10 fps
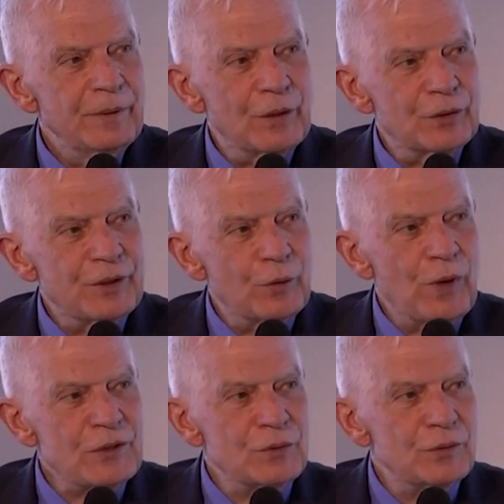Because the
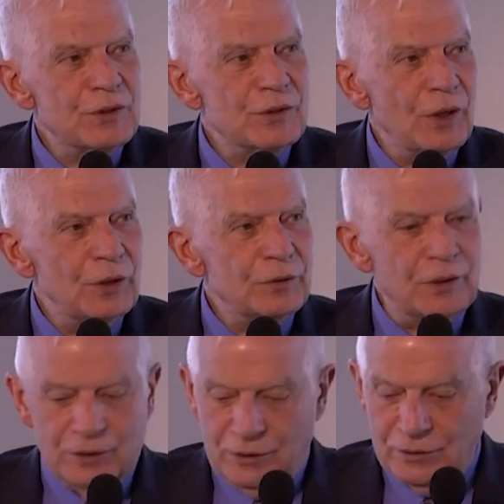question is
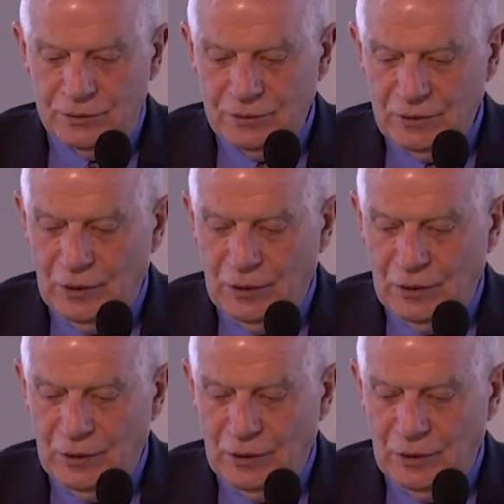not uh,